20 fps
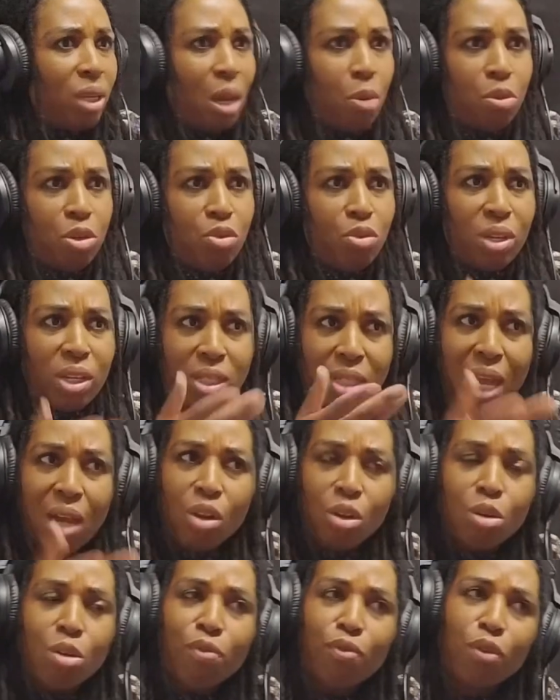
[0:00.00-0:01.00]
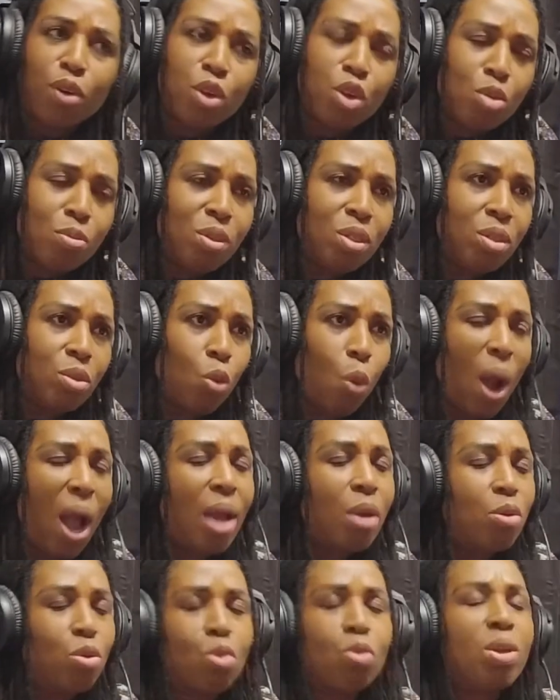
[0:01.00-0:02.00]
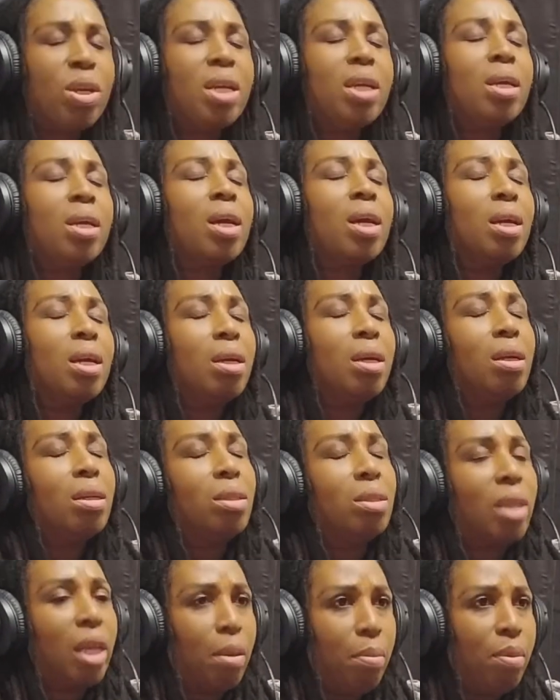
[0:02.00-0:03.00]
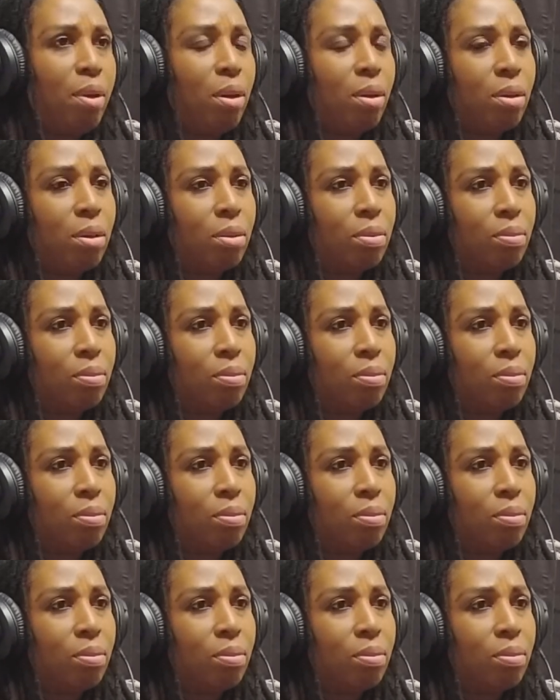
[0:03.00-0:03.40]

that we drink, is that good for humans? Why do we take milk?